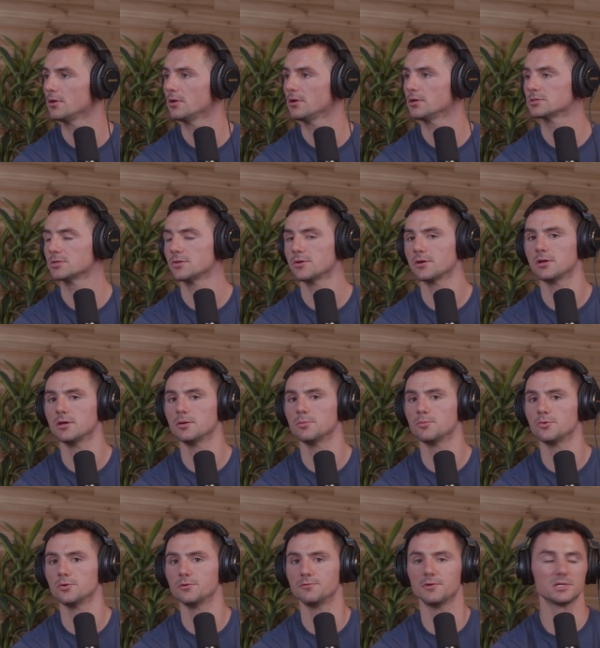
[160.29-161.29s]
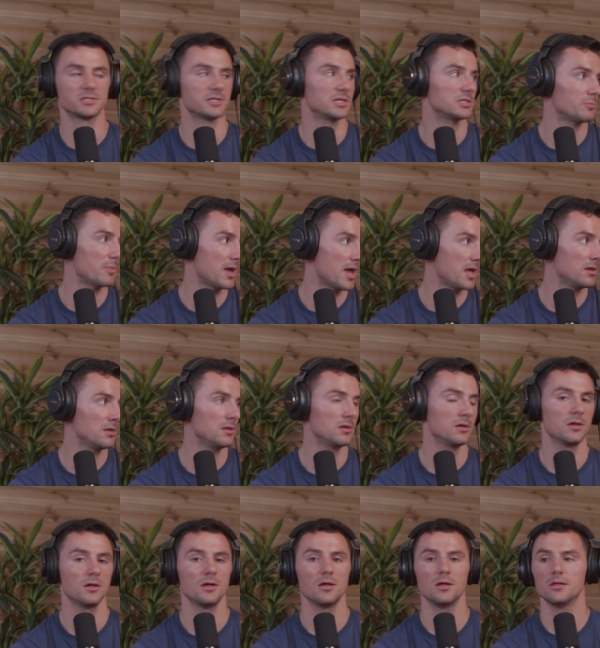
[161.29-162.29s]
So they're going to improve us as men.
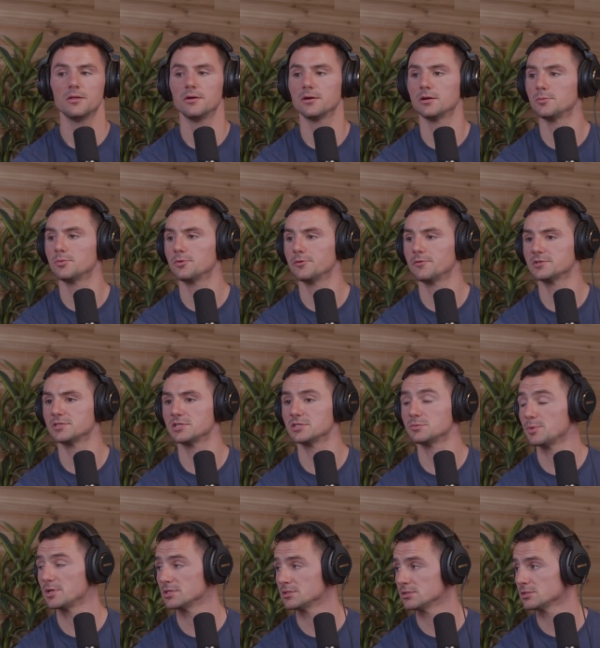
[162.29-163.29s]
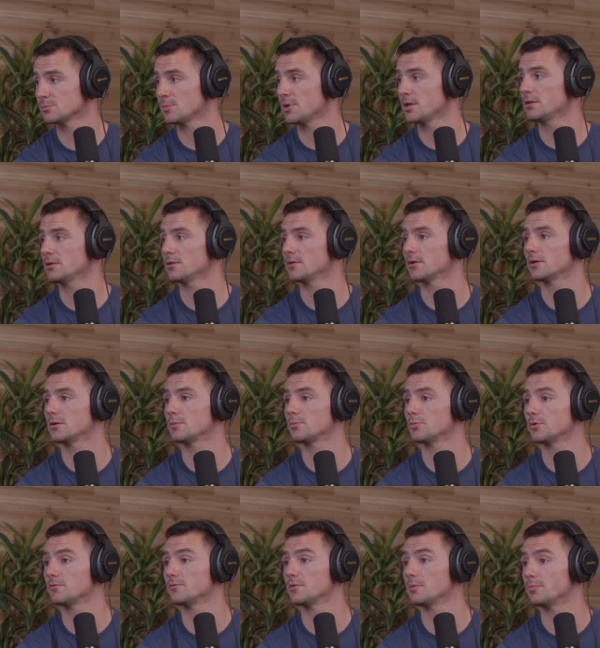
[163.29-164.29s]
They're going to improve us as businessmen. They're going to
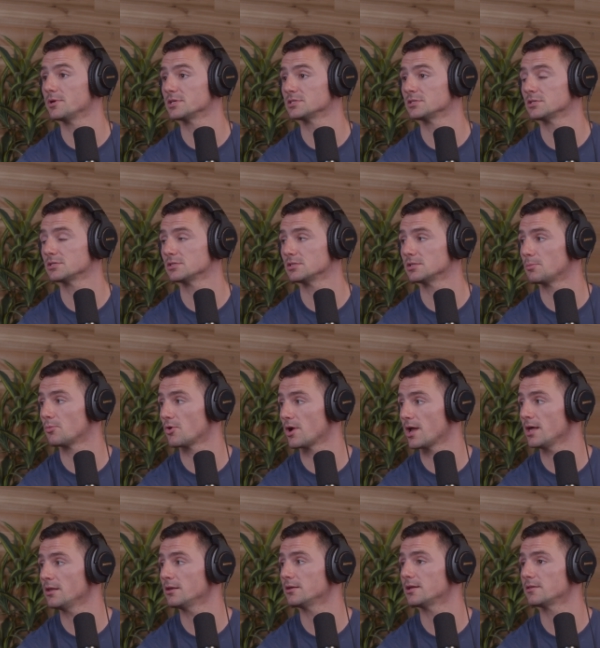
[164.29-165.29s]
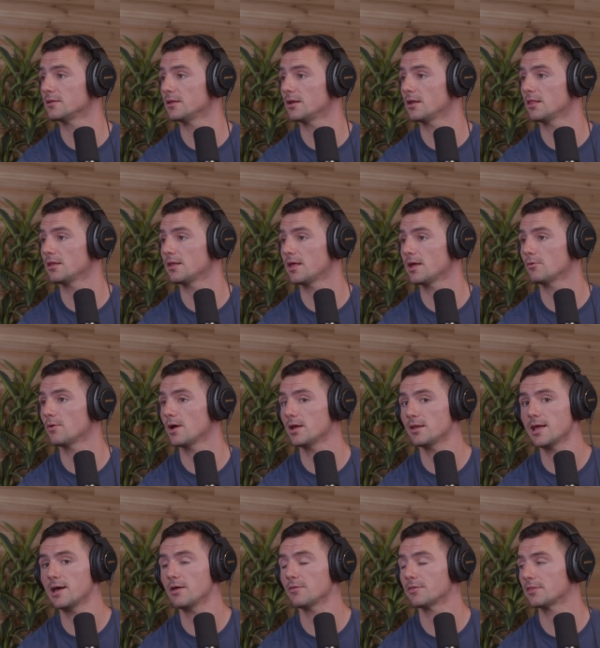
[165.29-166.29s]
improve the business and the brand. And at the end of the day, right
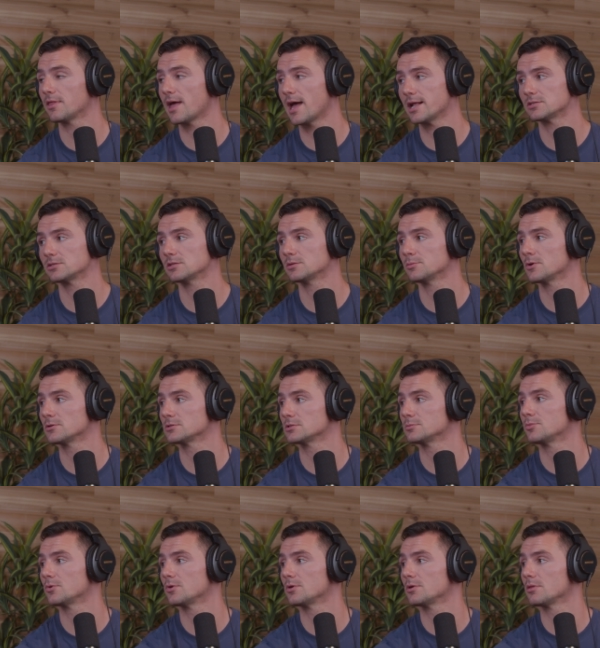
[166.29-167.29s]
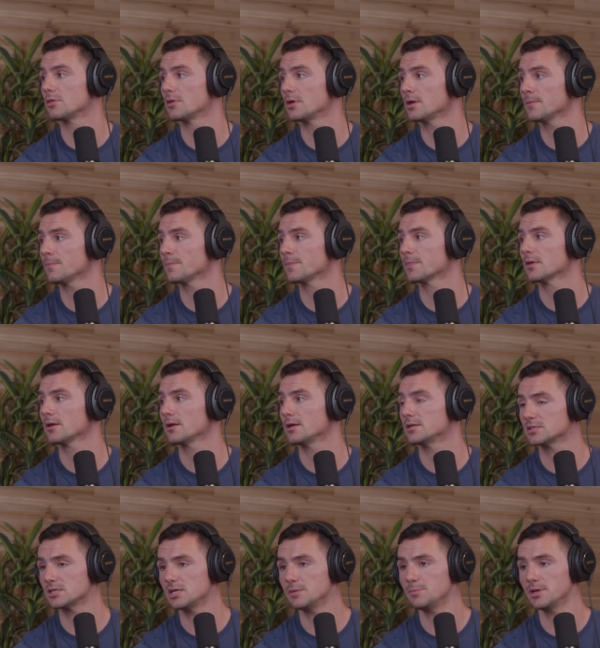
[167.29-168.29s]
now, that's the most important thing,
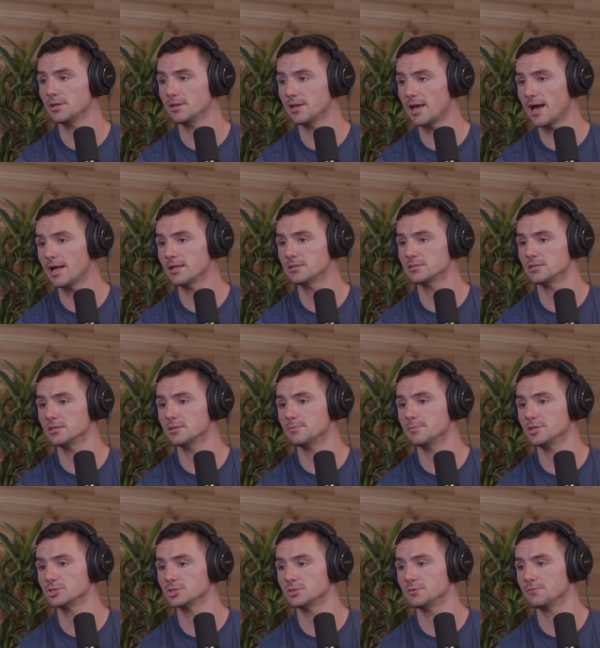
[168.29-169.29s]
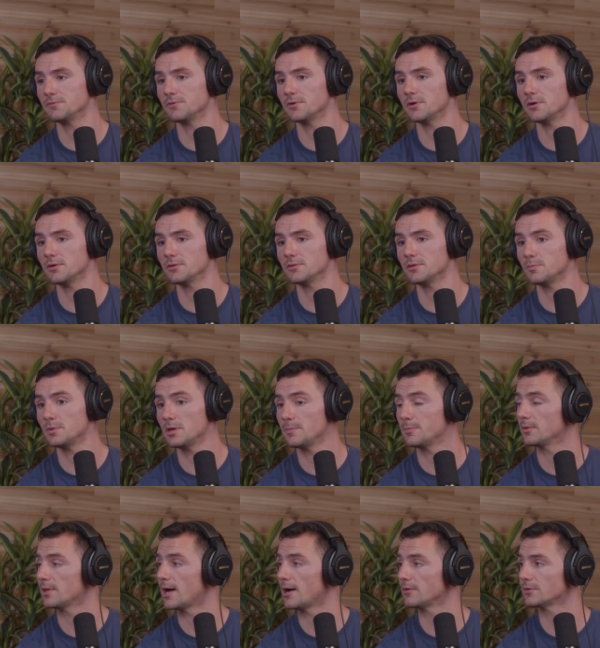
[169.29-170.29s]
is keeping NADS and the mission for the
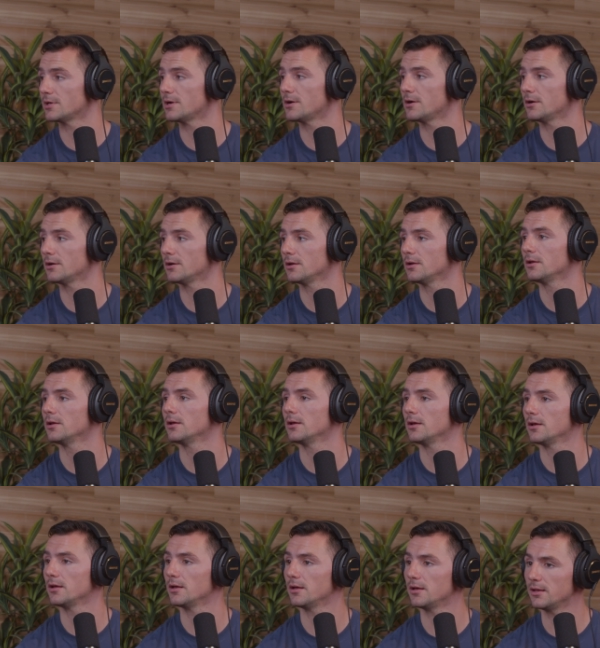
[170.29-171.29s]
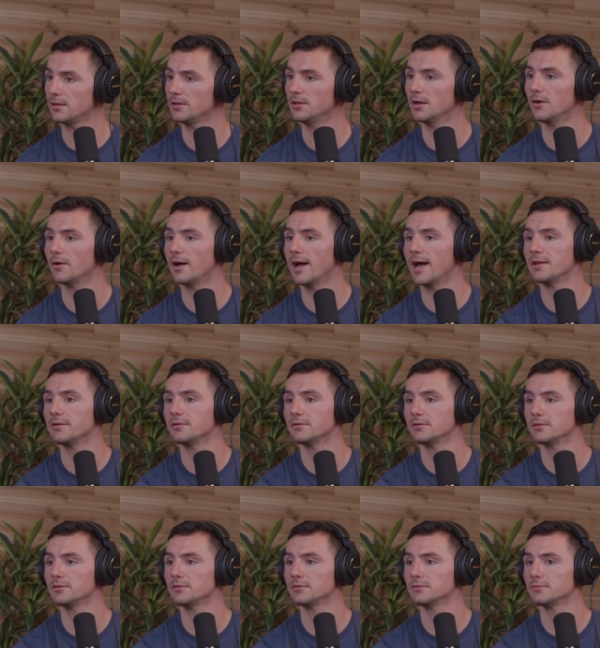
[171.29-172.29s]
people out there, you know, at
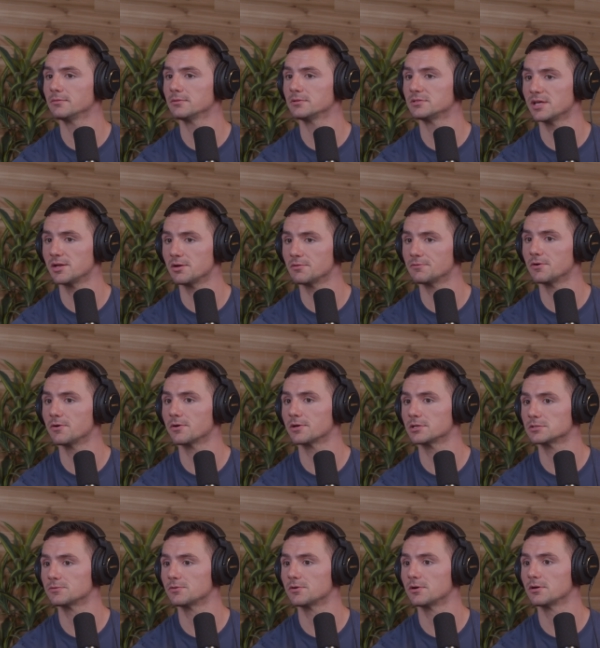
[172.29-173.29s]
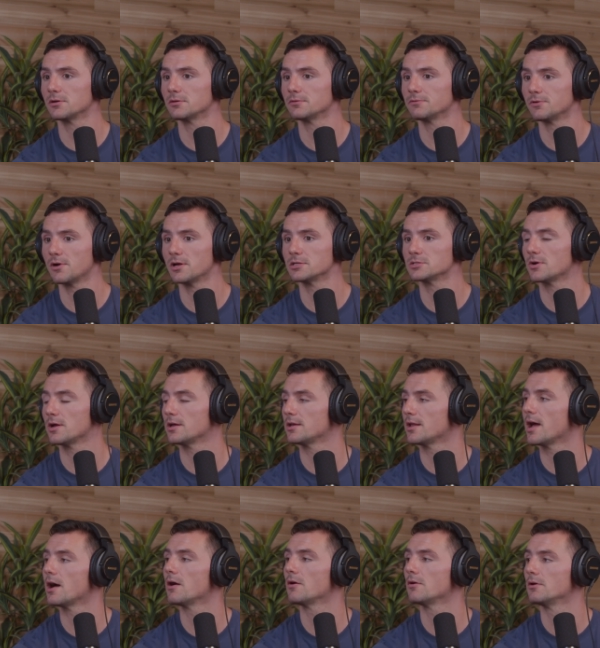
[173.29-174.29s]
center focus for us right
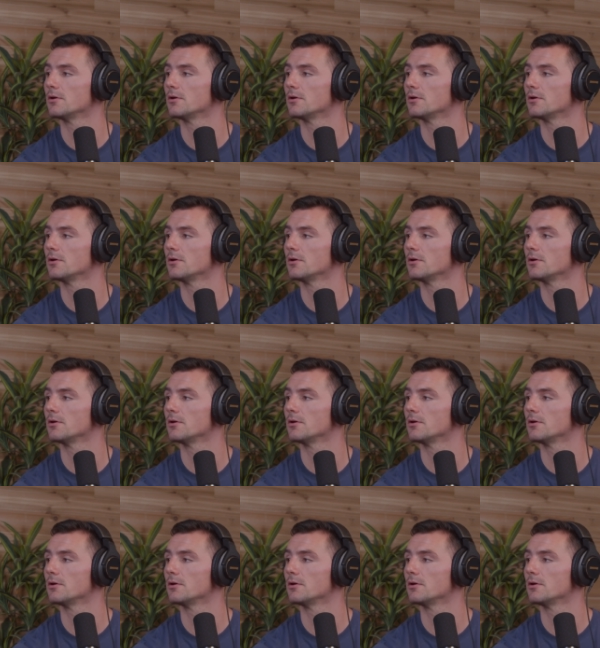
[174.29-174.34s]
now.